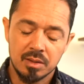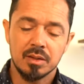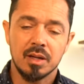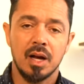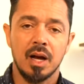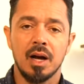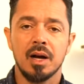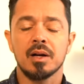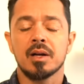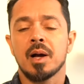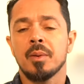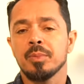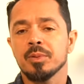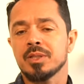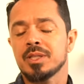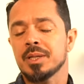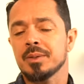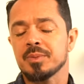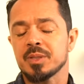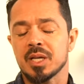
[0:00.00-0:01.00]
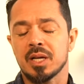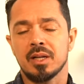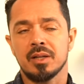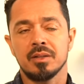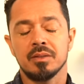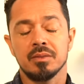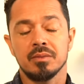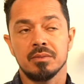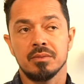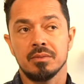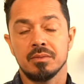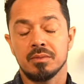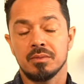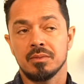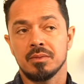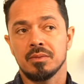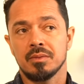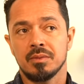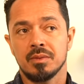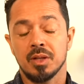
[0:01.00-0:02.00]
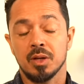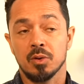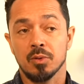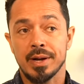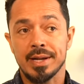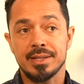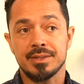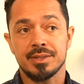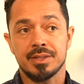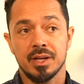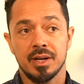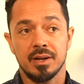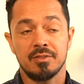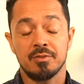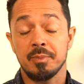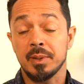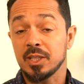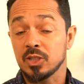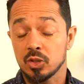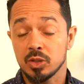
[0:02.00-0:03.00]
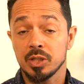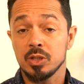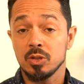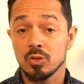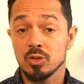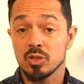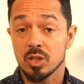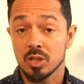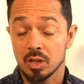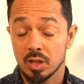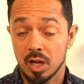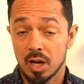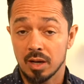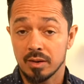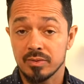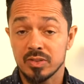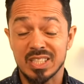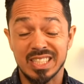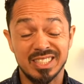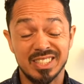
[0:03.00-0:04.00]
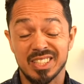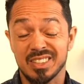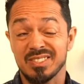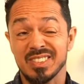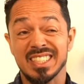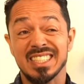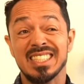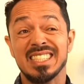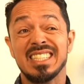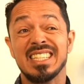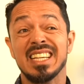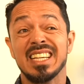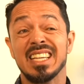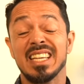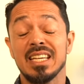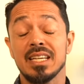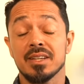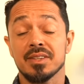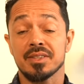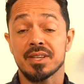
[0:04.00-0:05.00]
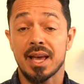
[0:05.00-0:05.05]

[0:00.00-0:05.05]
Uh, a couple tips on the great stuff, make sure you use gloves. That stuff is sticky as